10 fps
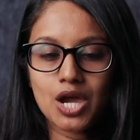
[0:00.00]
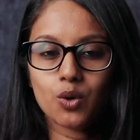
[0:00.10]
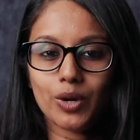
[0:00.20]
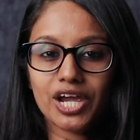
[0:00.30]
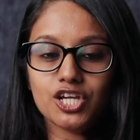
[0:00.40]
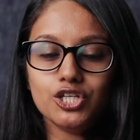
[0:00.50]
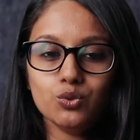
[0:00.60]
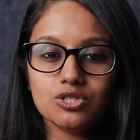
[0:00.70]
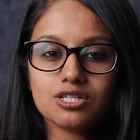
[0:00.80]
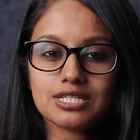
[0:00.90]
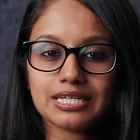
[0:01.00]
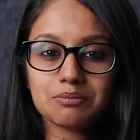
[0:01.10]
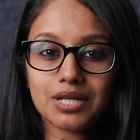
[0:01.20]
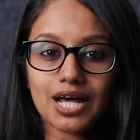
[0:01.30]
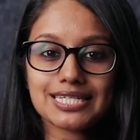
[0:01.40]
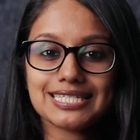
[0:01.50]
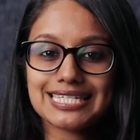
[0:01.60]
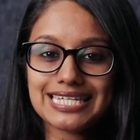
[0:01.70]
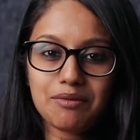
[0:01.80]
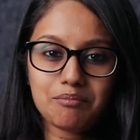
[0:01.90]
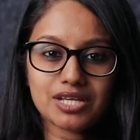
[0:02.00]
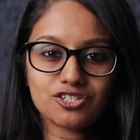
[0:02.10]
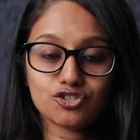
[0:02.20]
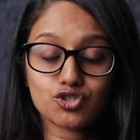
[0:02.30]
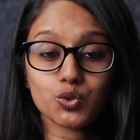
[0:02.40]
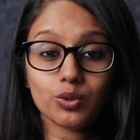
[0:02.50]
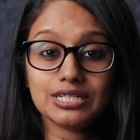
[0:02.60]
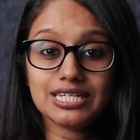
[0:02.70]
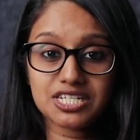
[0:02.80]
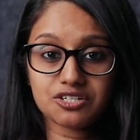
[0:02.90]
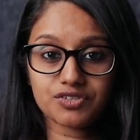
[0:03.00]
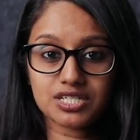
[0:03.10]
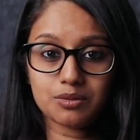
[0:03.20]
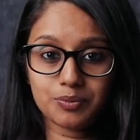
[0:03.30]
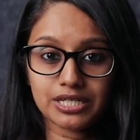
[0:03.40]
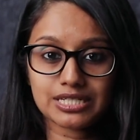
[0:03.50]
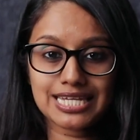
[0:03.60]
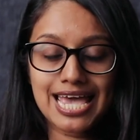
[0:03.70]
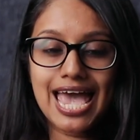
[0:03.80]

where users can blast the same message to a list of recipients